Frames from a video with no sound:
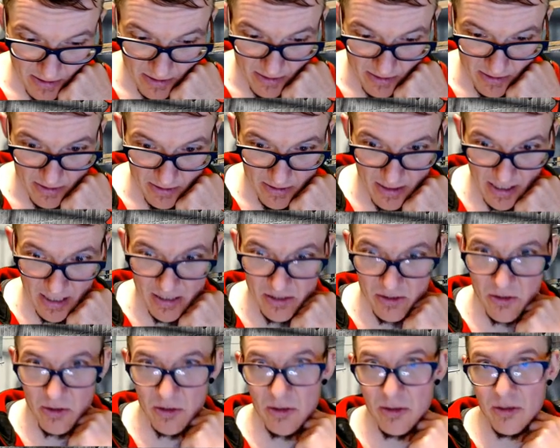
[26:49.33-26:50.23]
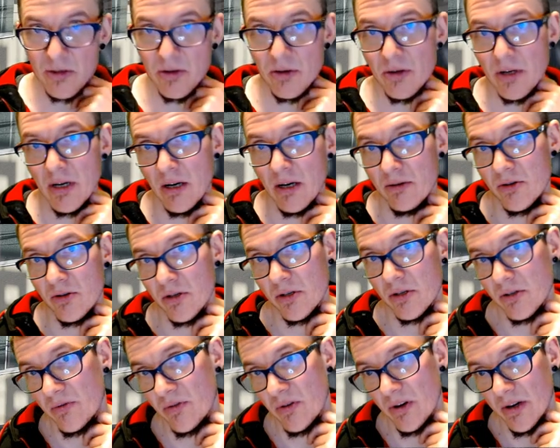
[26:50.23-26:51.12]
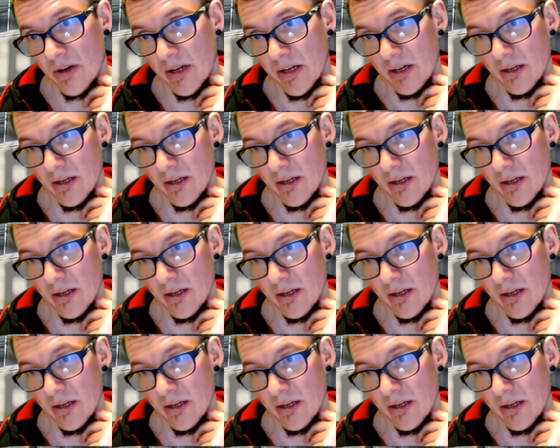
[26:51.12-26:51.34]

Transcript: that's gonna turn out just fine.